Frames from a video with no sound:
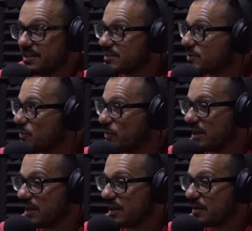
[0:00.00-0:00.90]
this uh,
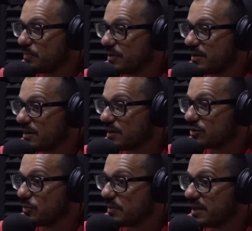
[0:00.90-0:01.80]
will help uh,
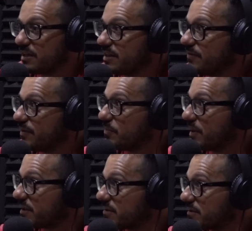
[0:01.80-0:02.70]
to make it even
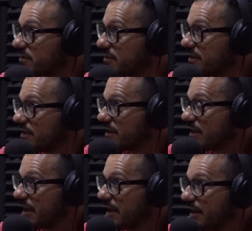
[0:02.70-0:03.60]
better.
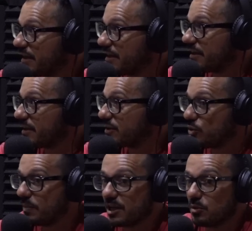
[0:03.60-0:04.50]
Absolutely, and, uh, to
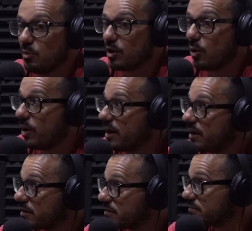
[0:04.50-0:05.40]
yeah. make it more
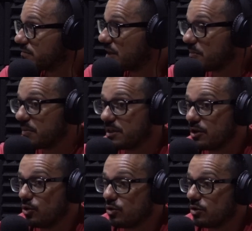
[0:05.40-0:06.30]
aware. Yeah, and maybe
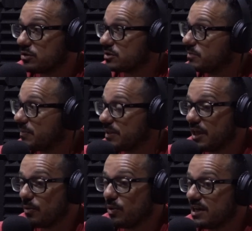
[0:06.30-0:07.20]
and who knows? Maybe we,
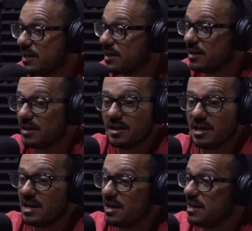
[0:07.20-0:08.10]
they will
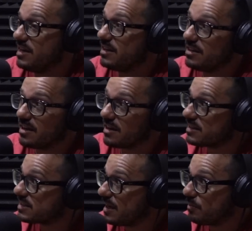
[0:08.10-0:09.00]
yeah. lead an
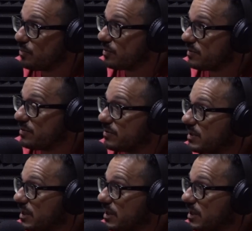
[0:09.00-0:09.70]
example. You know,